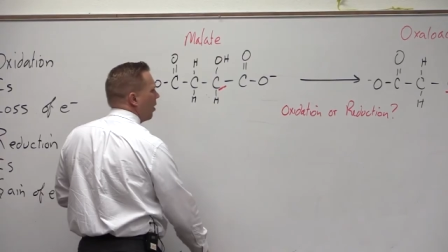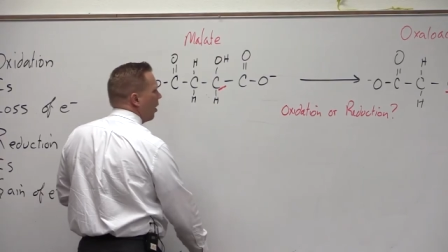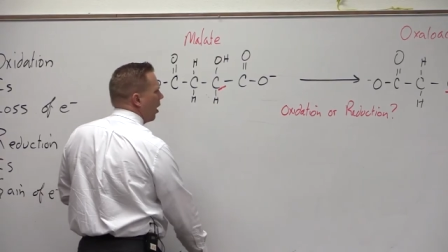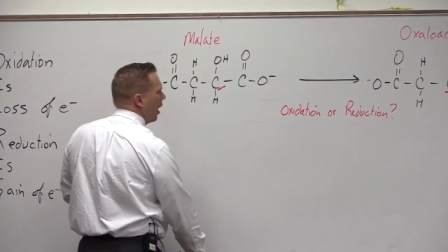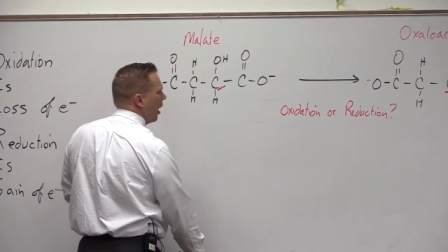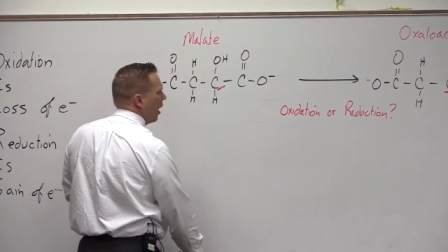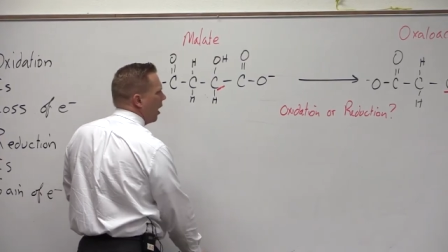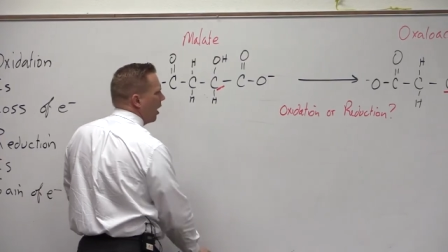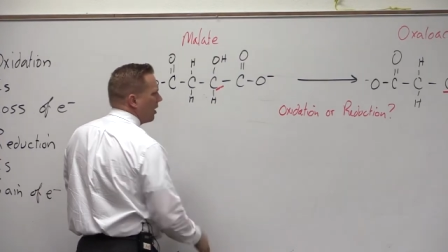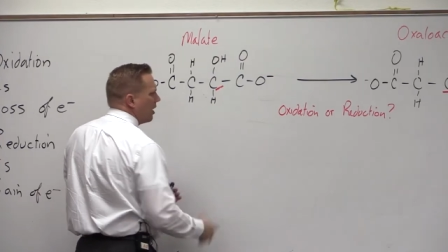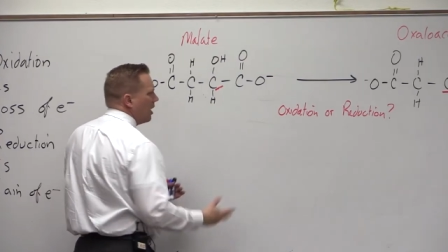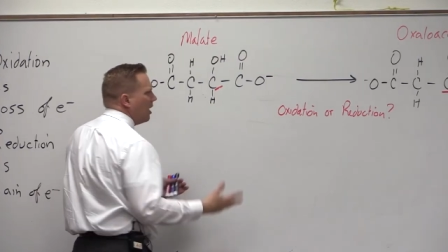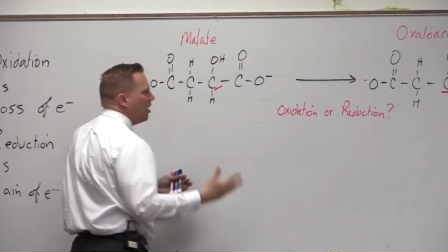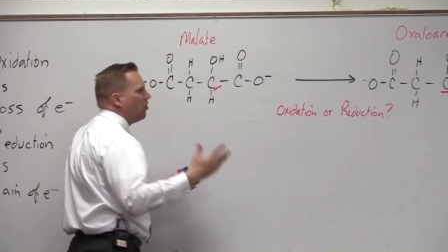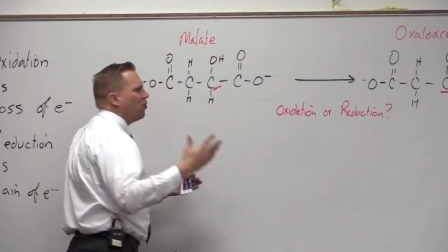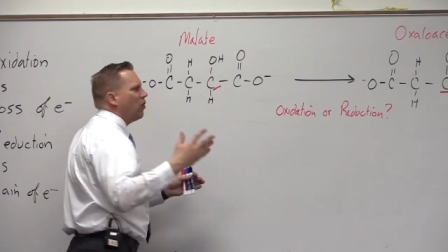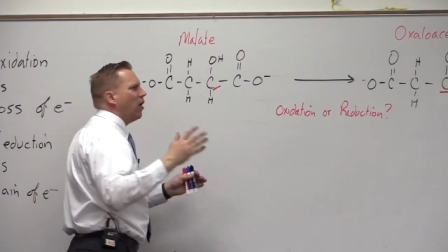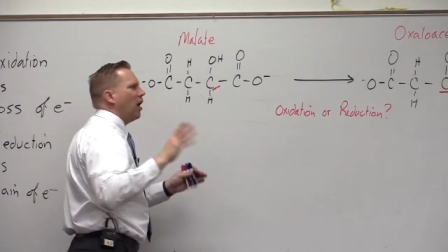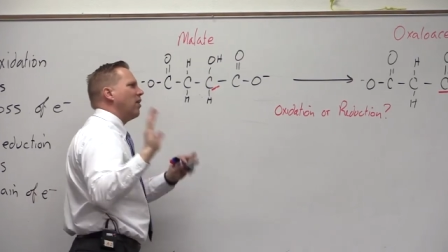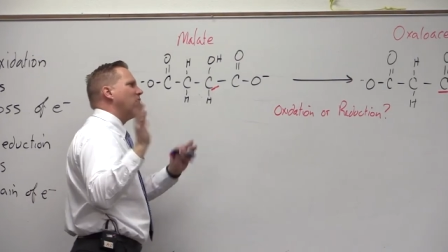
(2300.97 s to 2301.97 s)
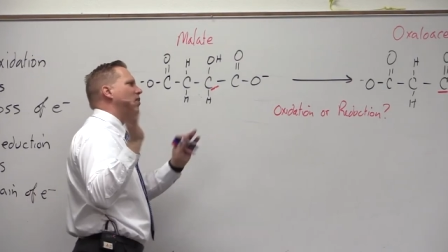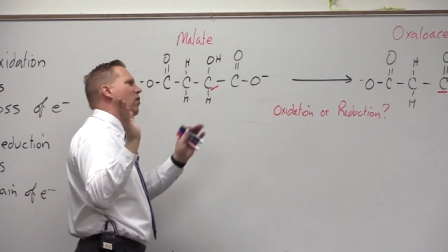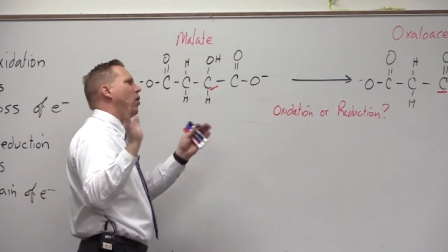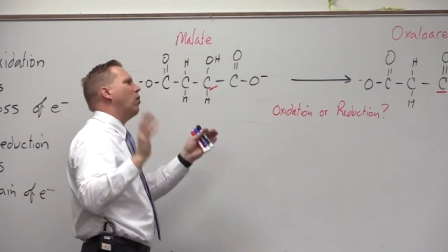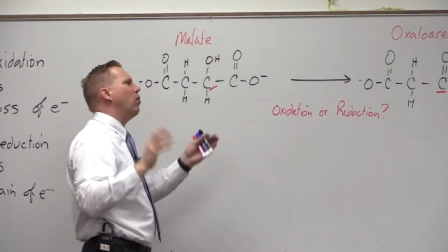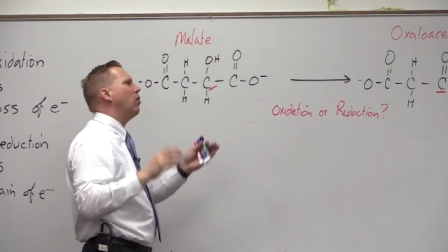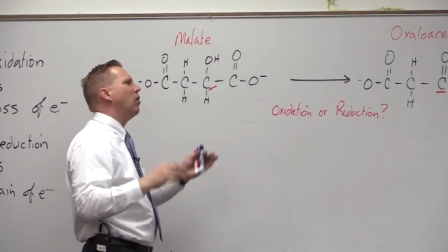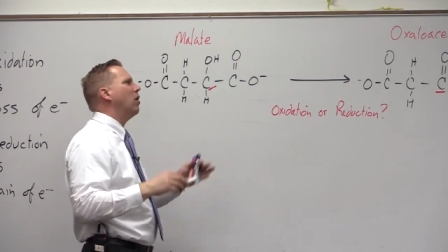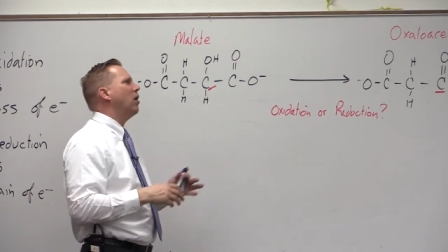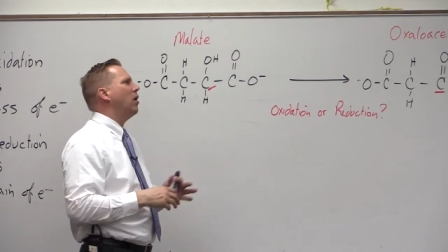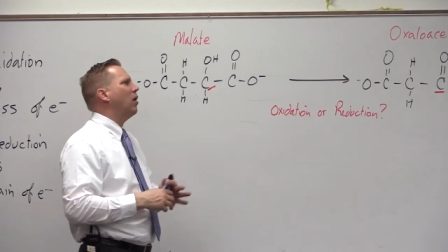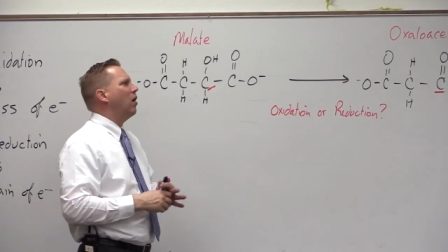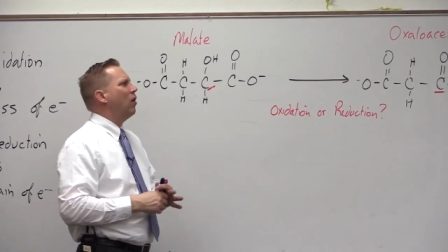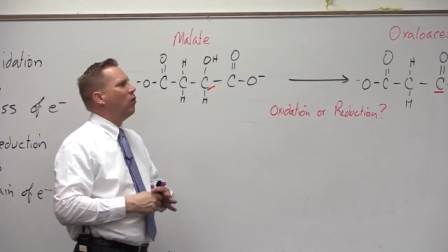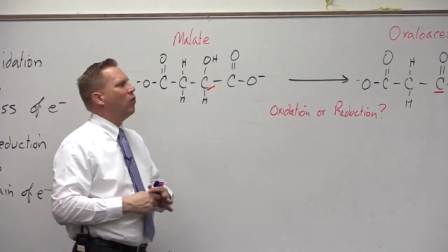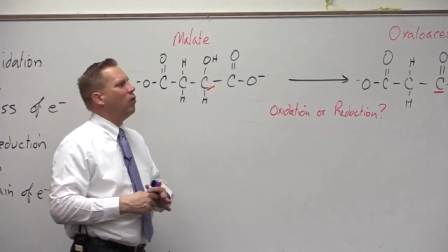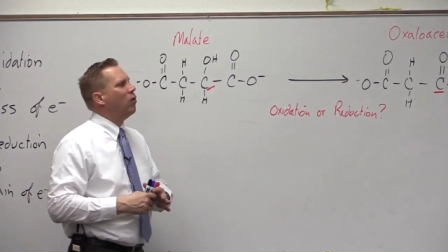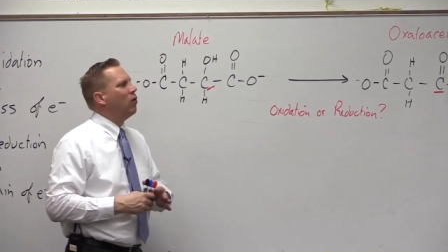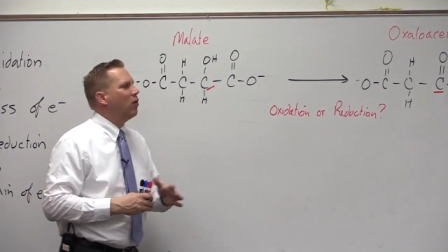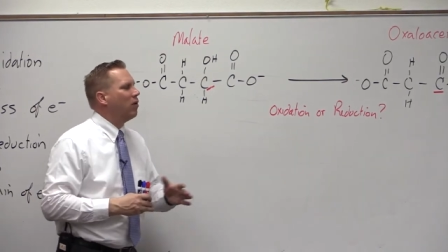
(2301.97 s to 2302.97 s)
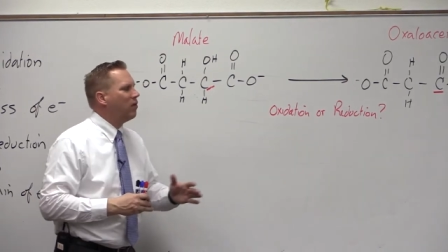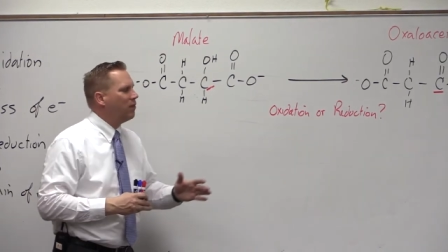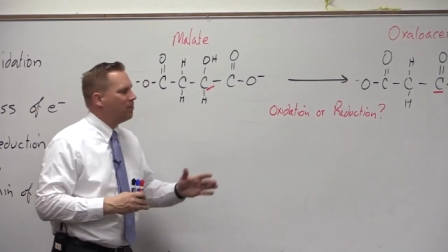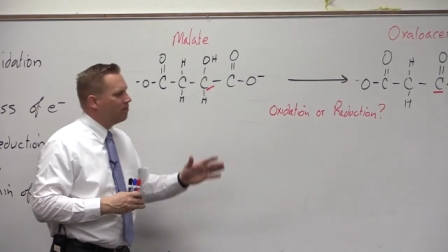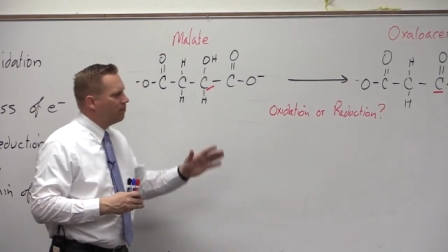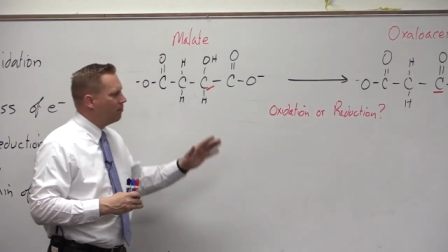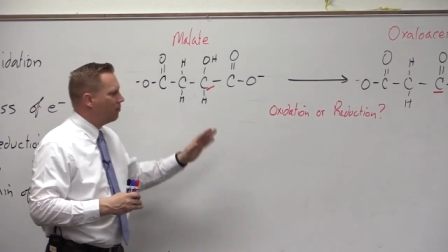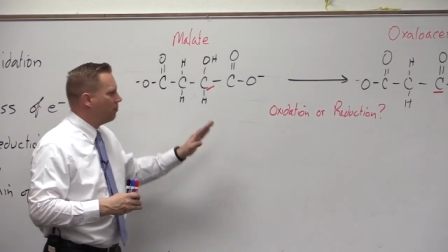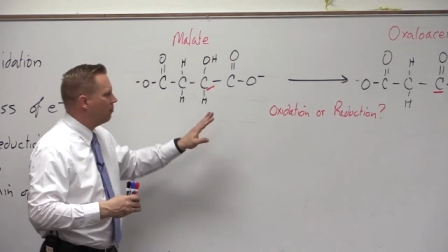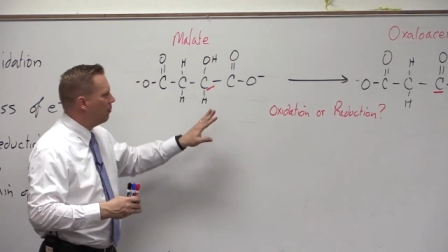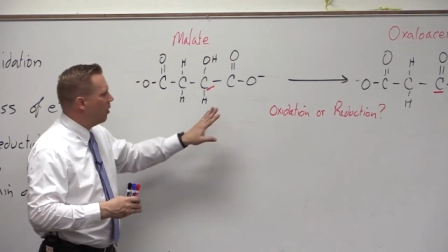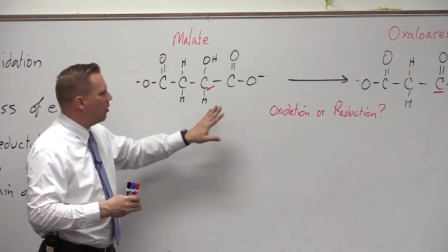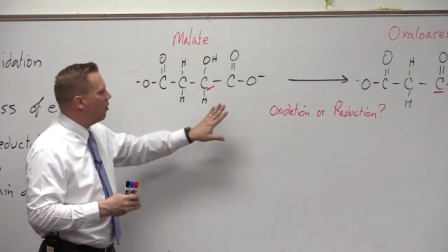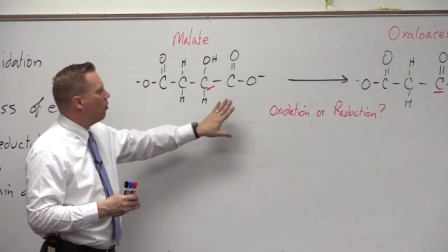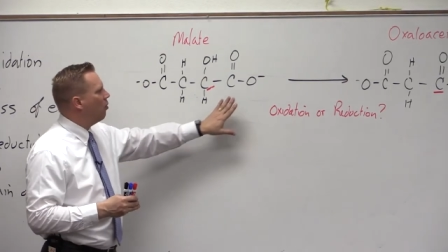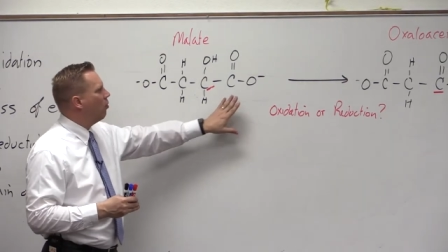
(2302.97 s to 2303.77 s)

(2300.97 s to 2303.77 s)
a, a key trick. So maybe